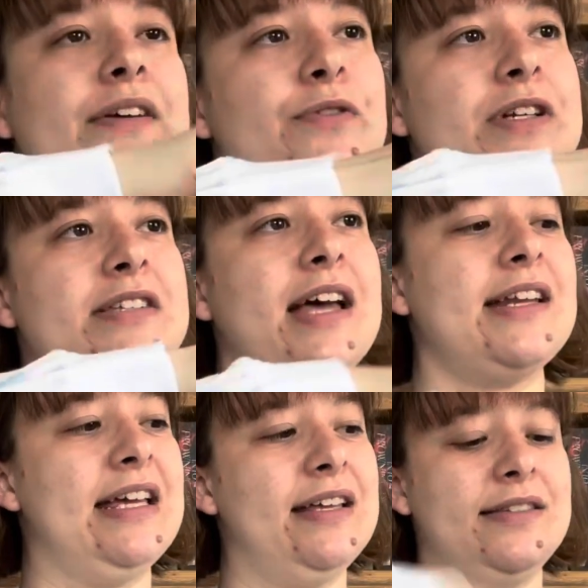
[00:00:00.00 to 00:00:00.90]
I've already said,
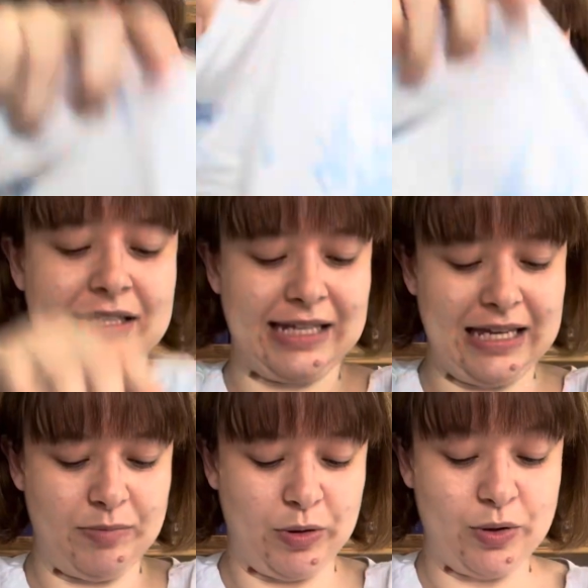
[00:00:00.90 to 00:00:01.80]
it's designed to
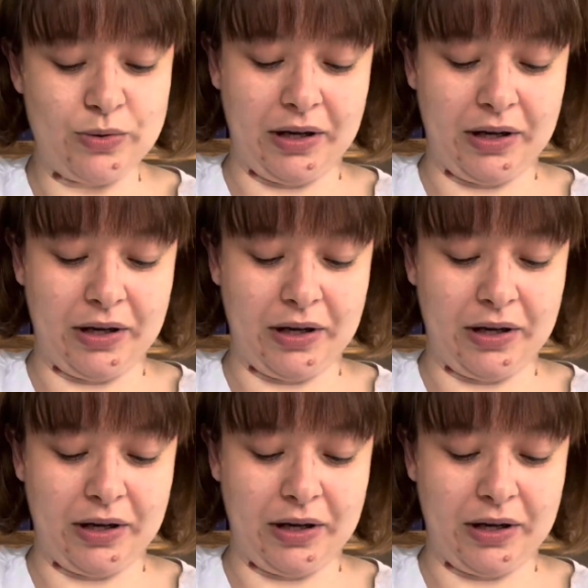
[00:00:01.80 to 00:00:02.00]
keep you cool and